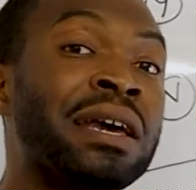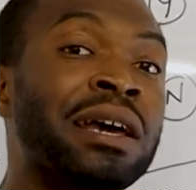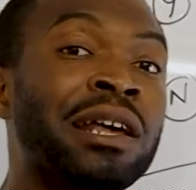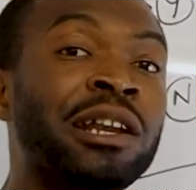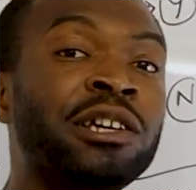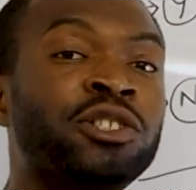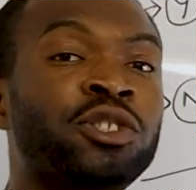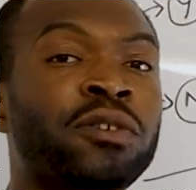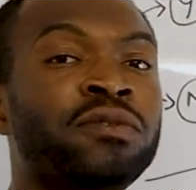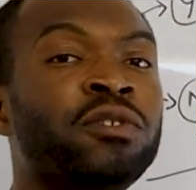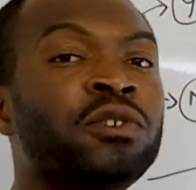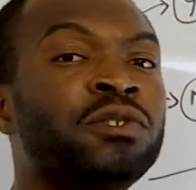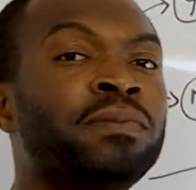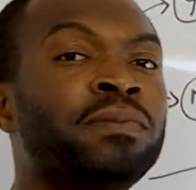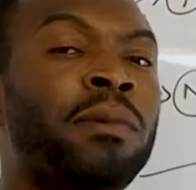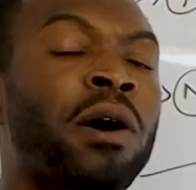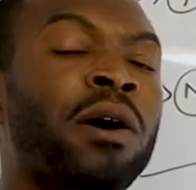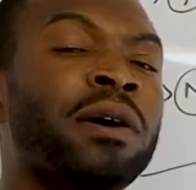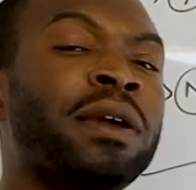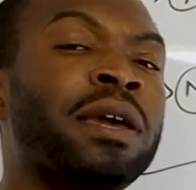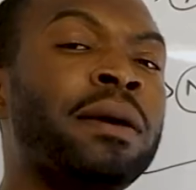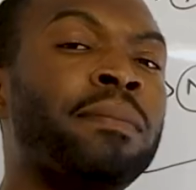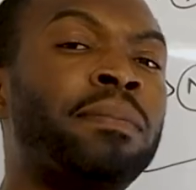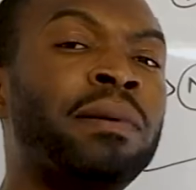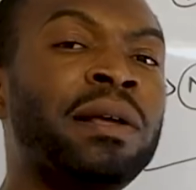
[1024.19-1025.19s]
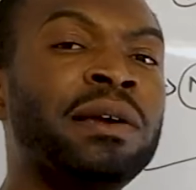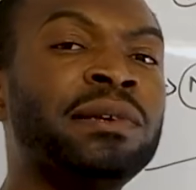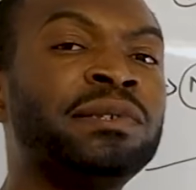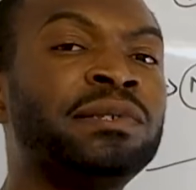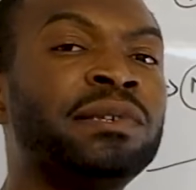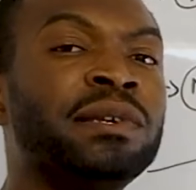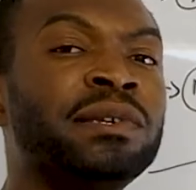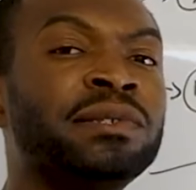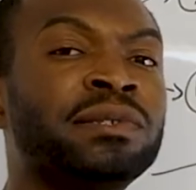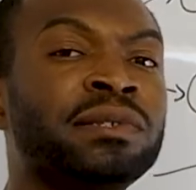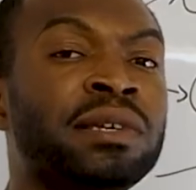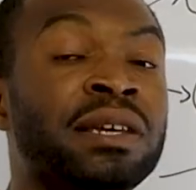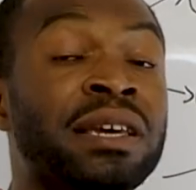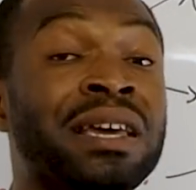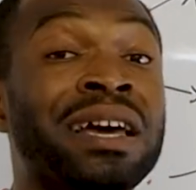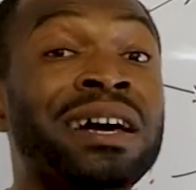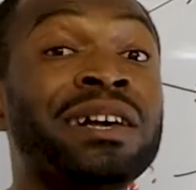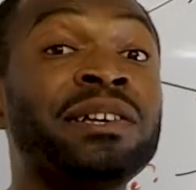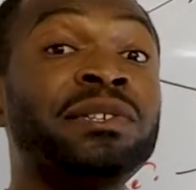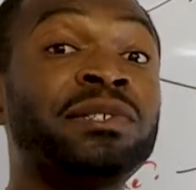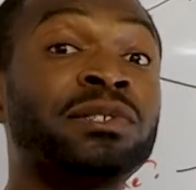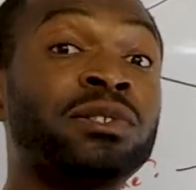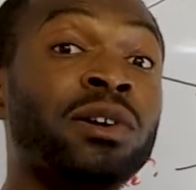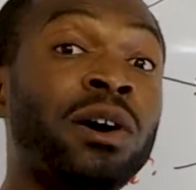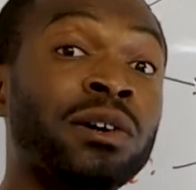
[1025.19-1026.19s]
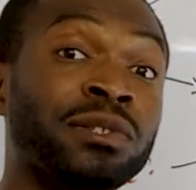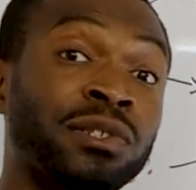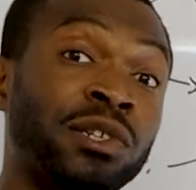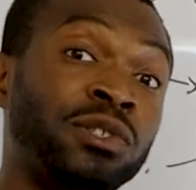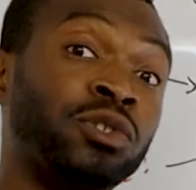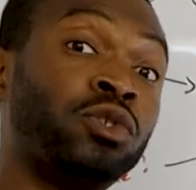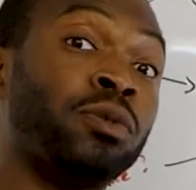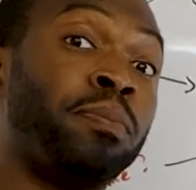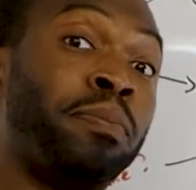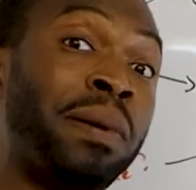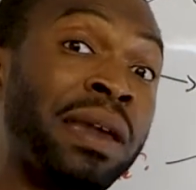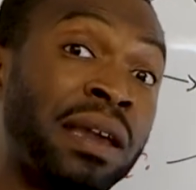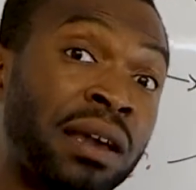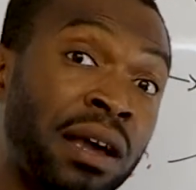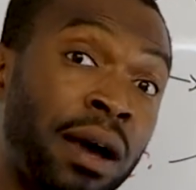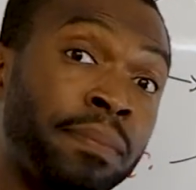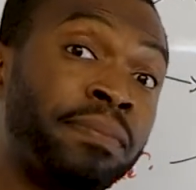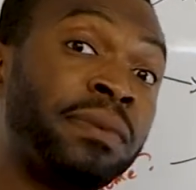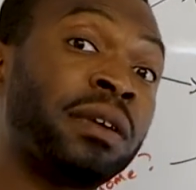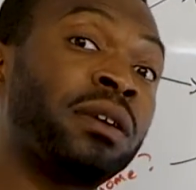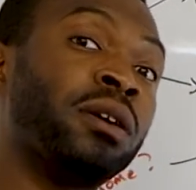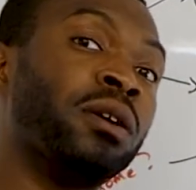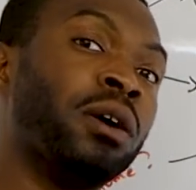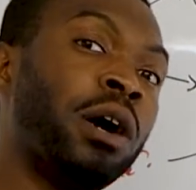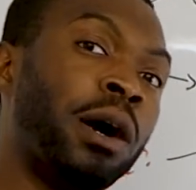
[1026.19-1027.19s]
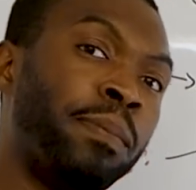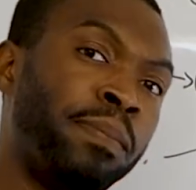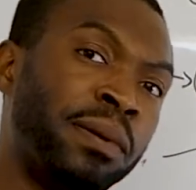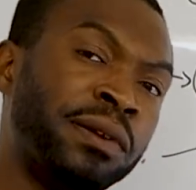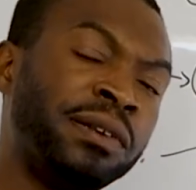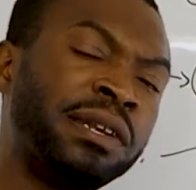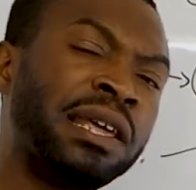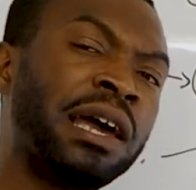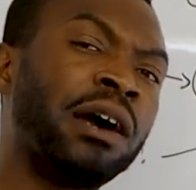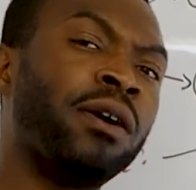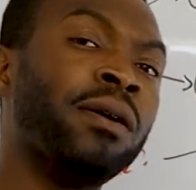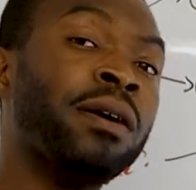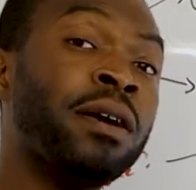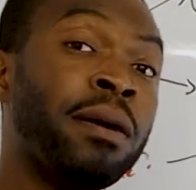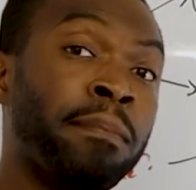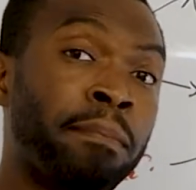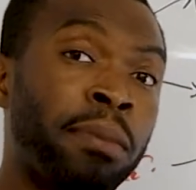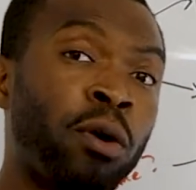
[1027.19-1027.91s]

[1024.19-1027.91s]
A lot of marketplaces are starting to pick up, they go up and down,